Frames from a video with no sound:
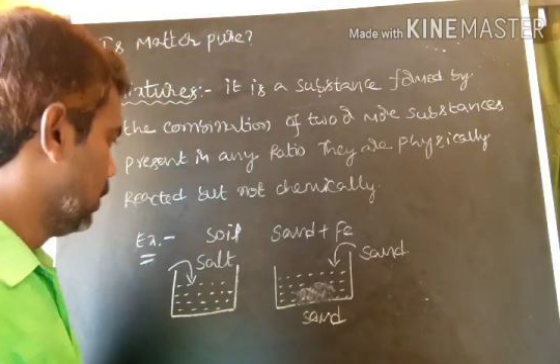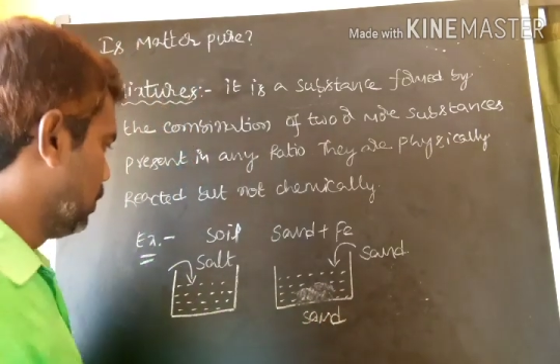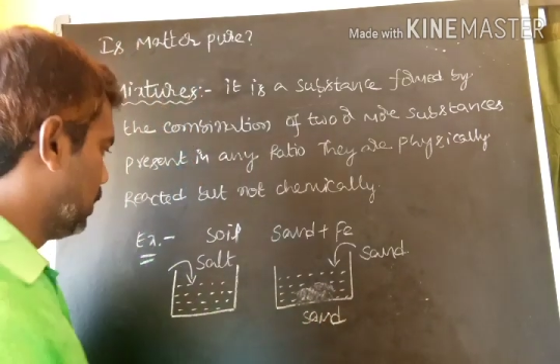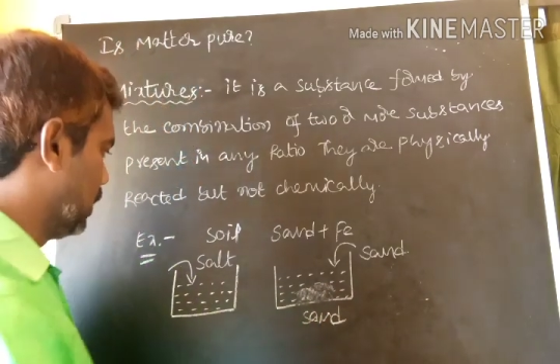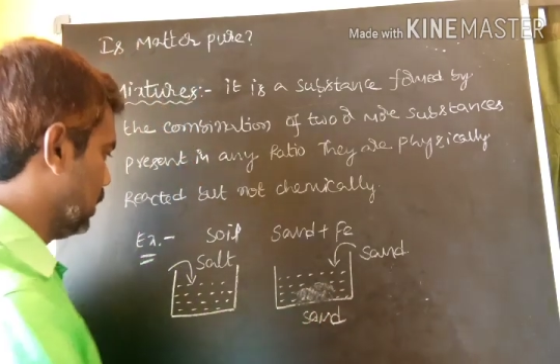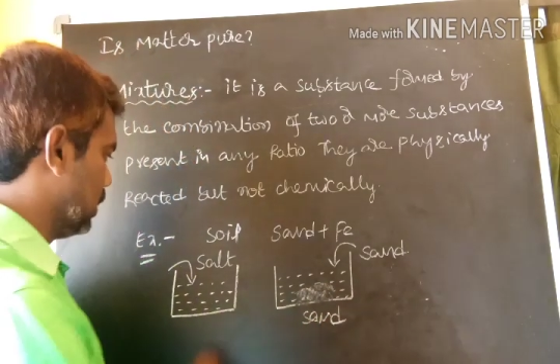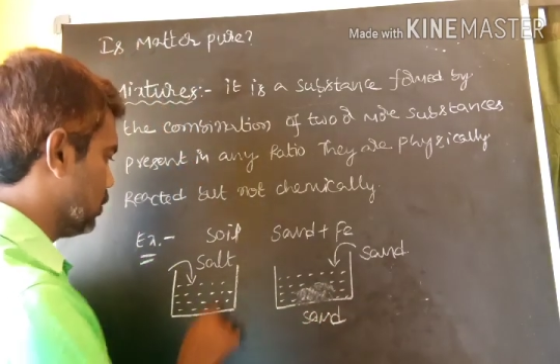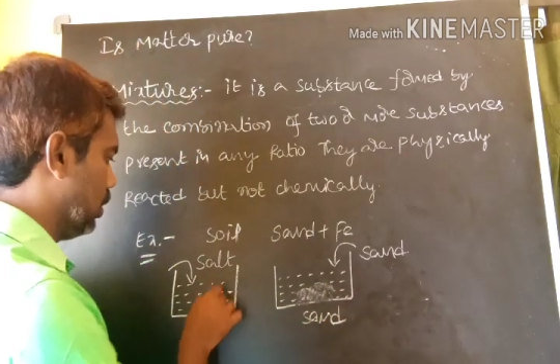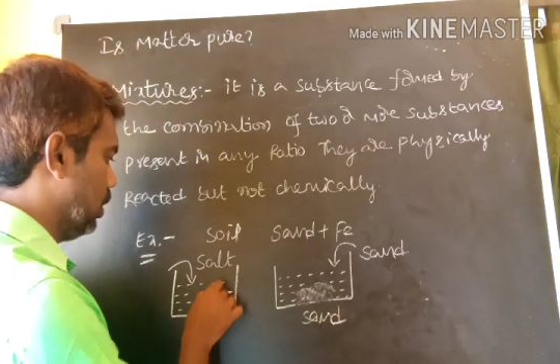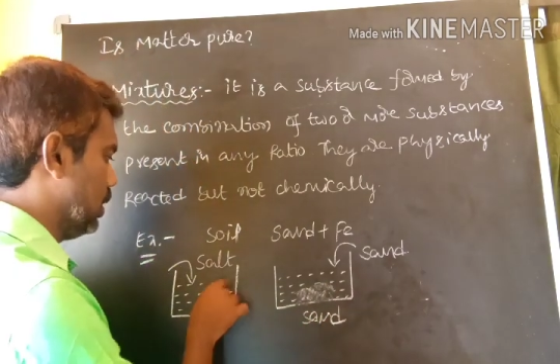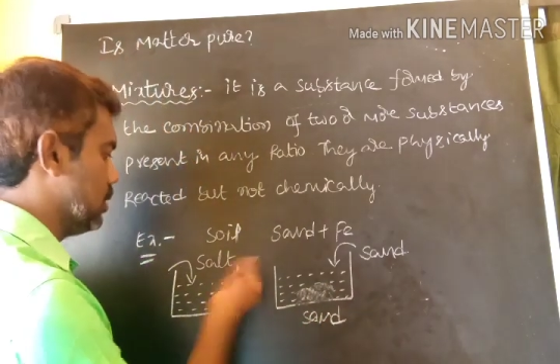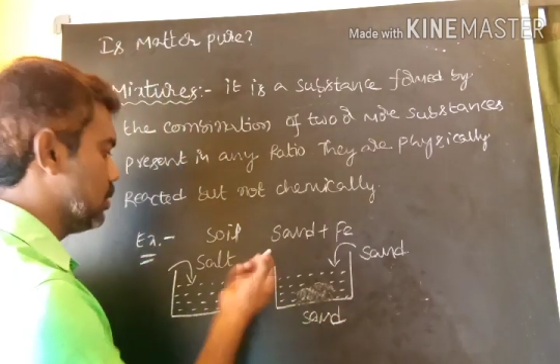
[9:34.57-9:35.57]
but the
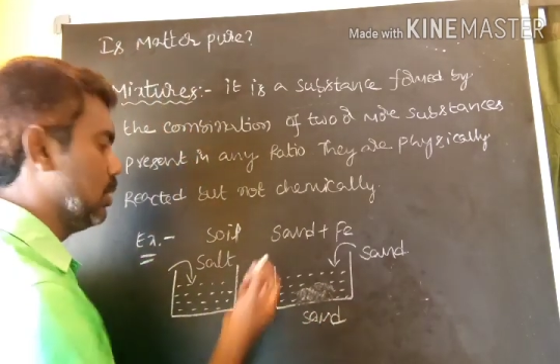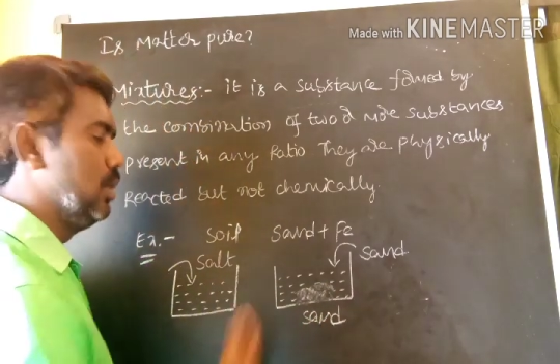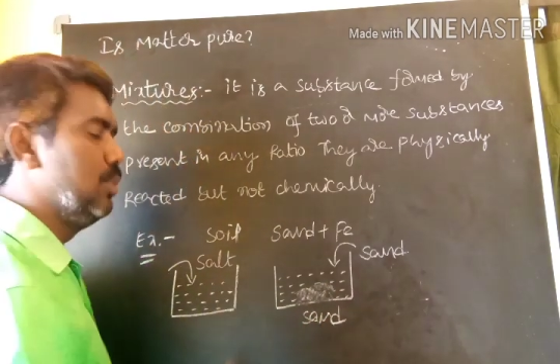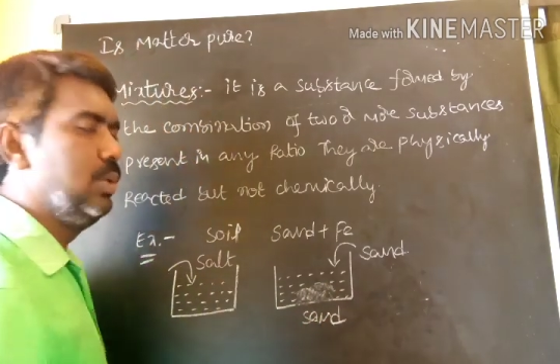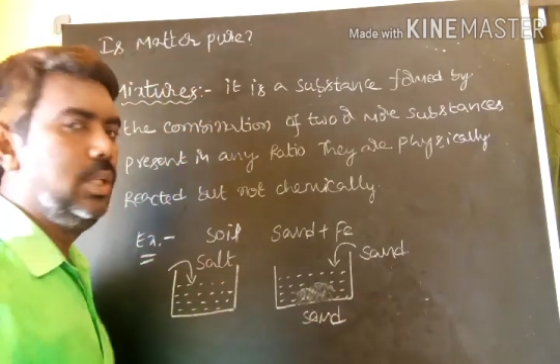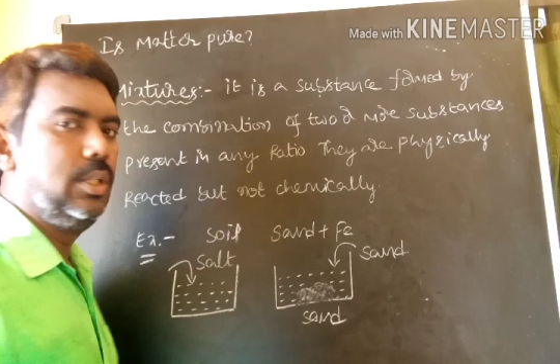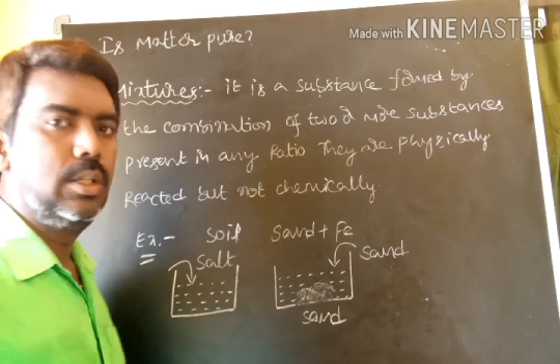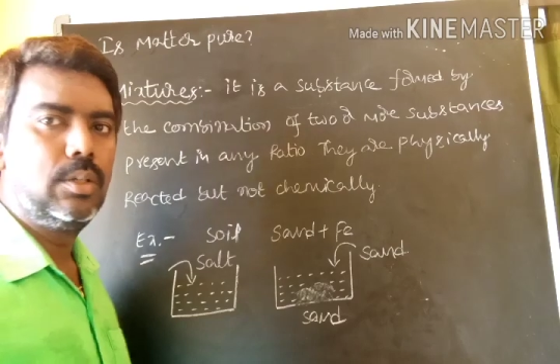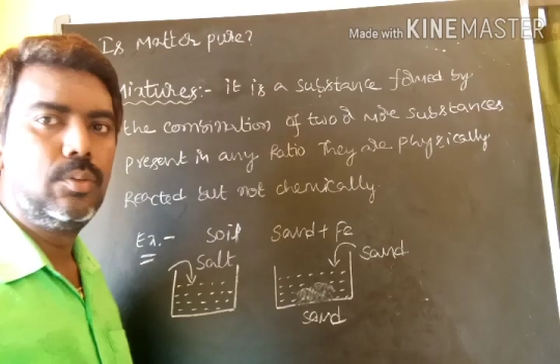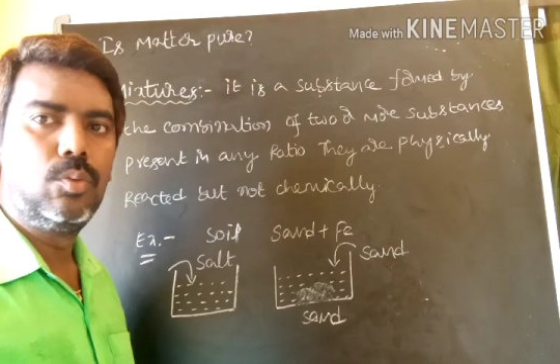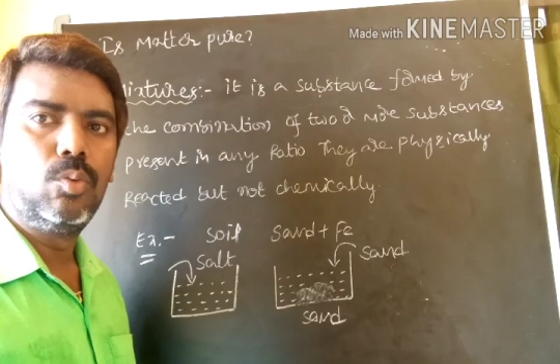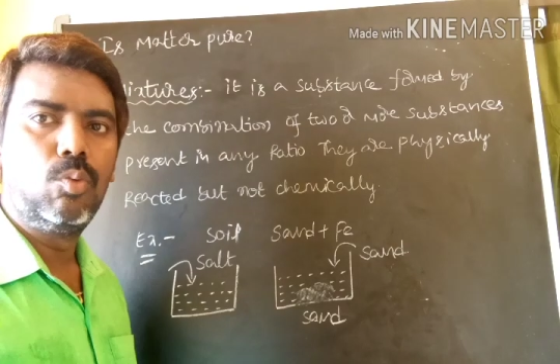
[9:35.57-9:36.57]
salt is soluble in the
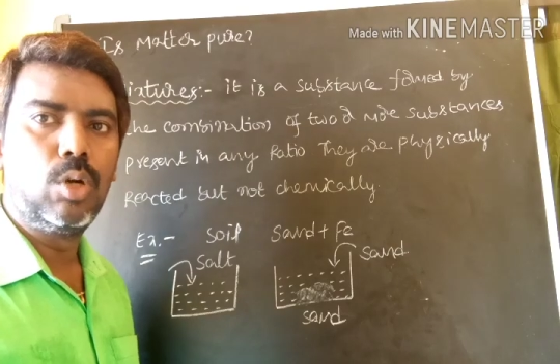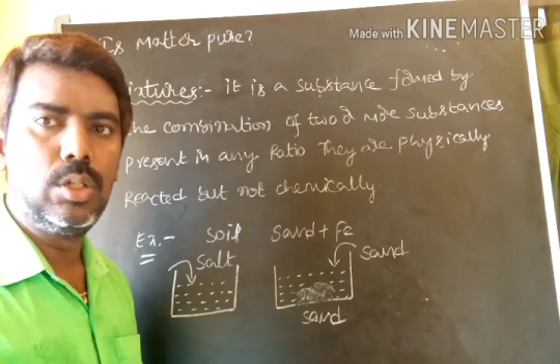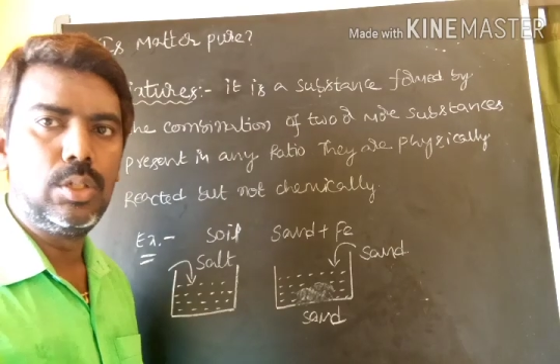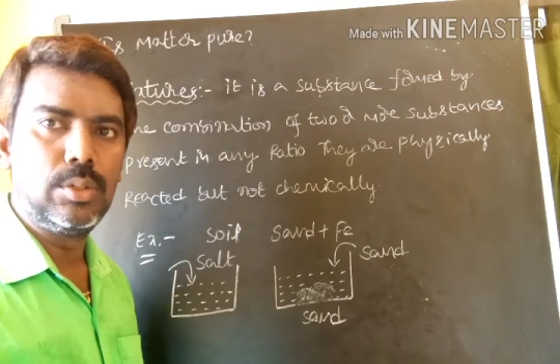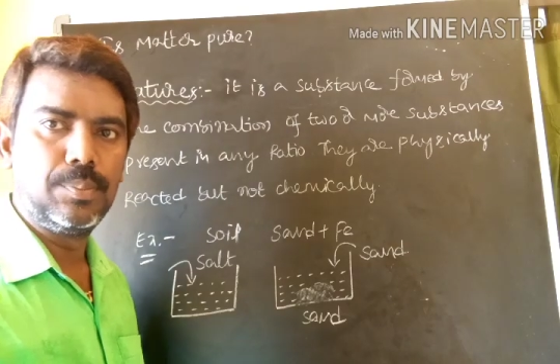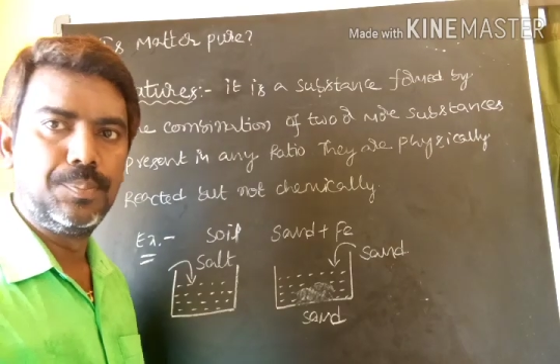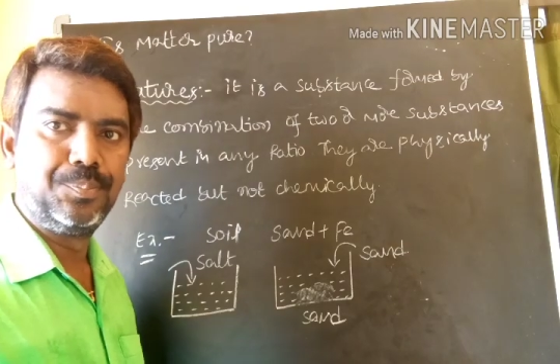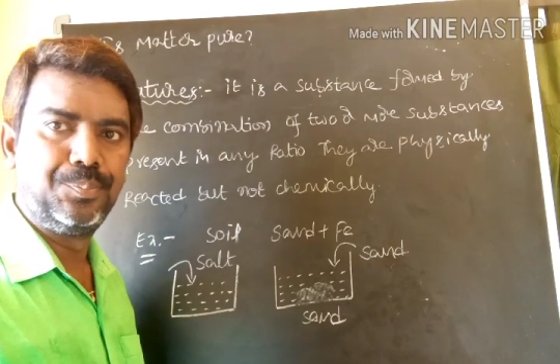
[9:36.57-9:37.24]
water.